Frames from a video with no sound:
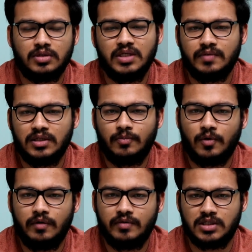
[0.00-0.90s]
these were the
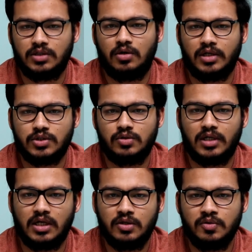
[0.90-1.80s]
points which I thought I should
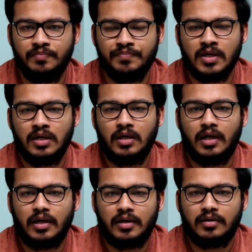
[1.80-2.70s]
tell you
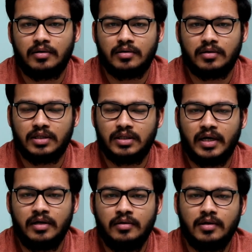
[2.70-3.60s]
and in the
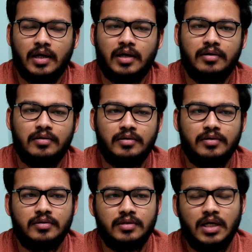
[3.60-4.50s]
end, and
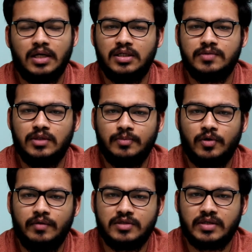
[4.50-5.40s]
yeah, these were the
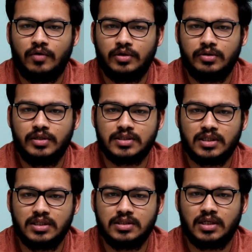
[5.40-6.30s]
points which I wanted to
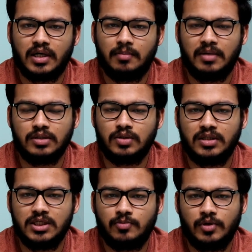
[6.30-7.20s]
discuss, and based on
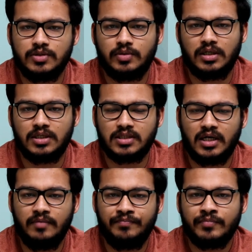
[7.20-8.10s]
these points you can
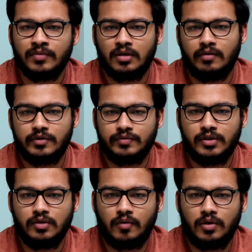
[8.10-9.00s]
decide which one
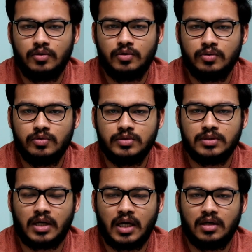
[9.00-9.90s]
you want to
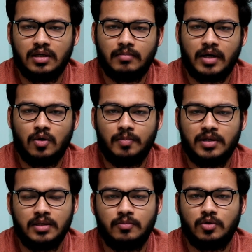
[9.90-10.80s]
use. In my
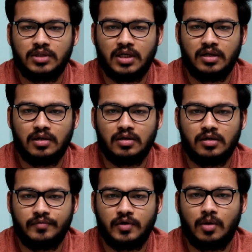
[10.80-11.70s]
opinion, both
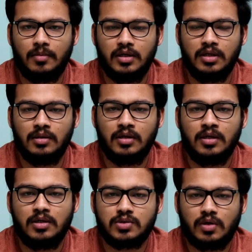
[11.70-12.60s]
are phenomenal
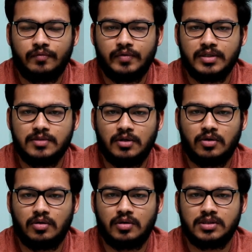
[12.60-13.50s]
softwares
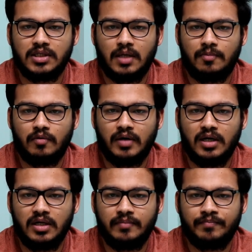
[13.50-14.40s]
because they are
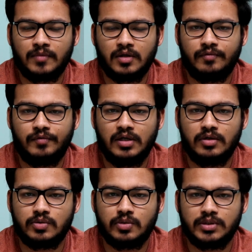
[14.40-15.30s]
providing free
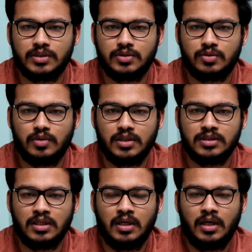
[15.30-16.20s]
resources to
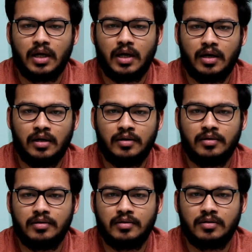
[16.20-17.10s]
us,
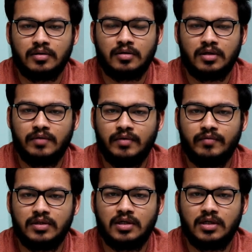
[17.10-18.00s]
and even
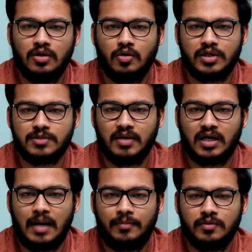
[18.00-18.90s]
with the lower spec
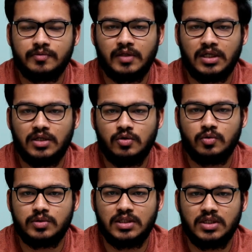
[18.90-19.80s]
laptops we can
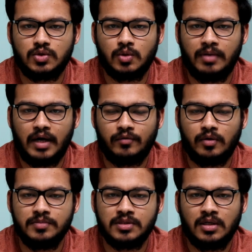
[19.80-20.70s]
use these two
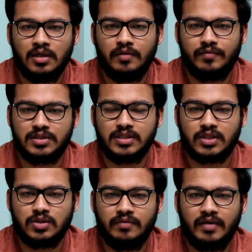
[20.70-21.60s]
platforms, which is
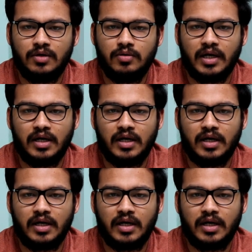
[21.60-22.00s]
actually very good,